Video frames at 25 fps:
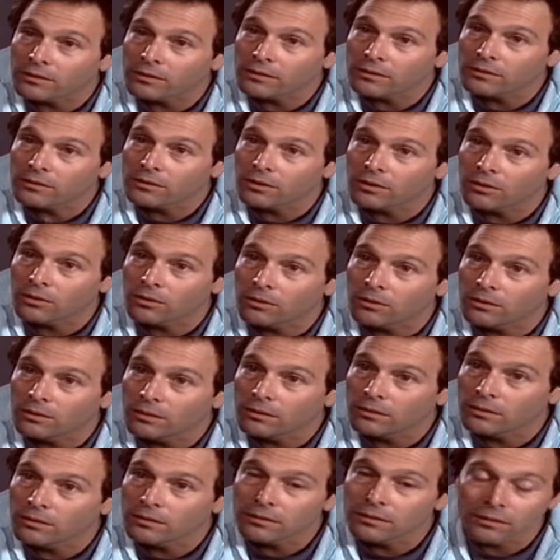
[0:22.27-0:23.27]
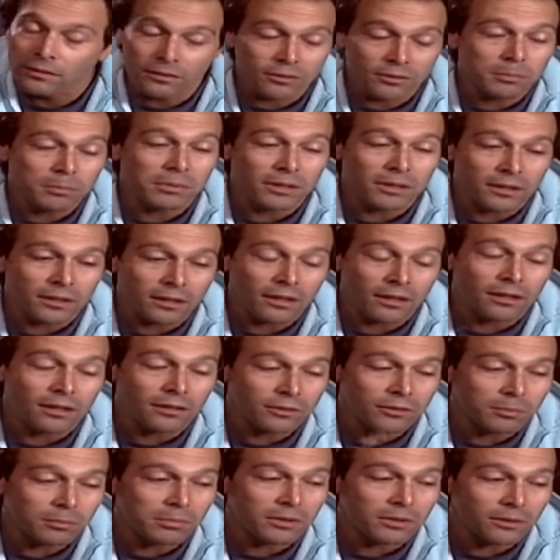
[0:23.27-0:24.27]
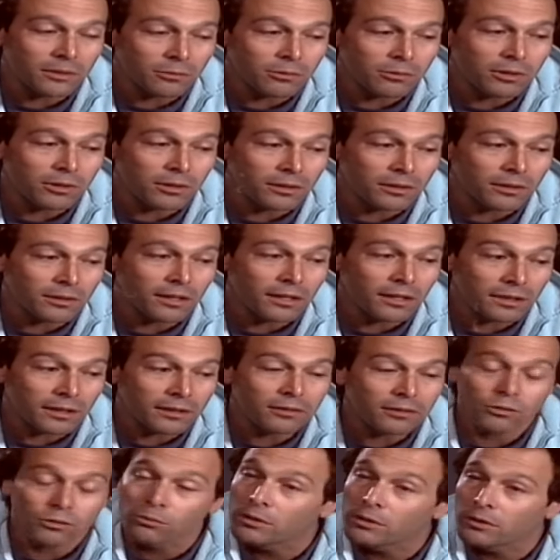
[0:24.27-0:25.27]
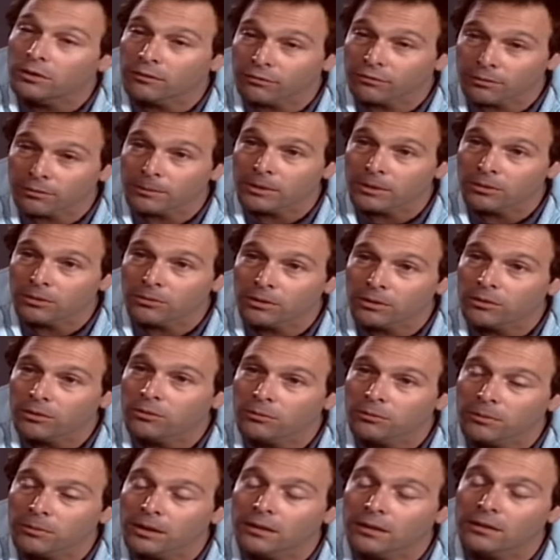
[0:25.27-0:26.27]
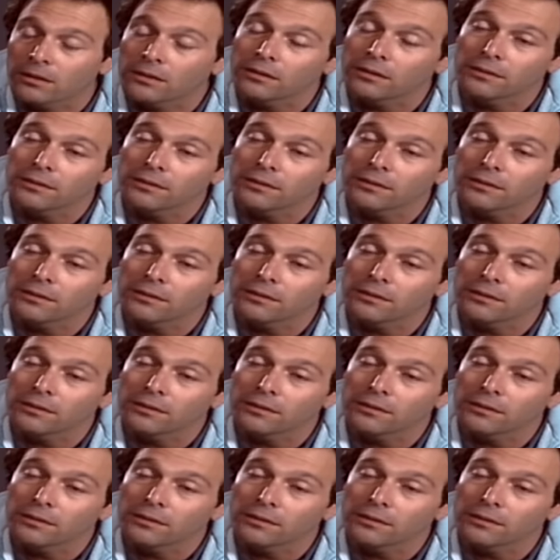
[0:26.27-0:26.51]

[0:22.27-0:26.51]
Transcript: So it's been a, it's been a real, like, thrill for me to work with Molly.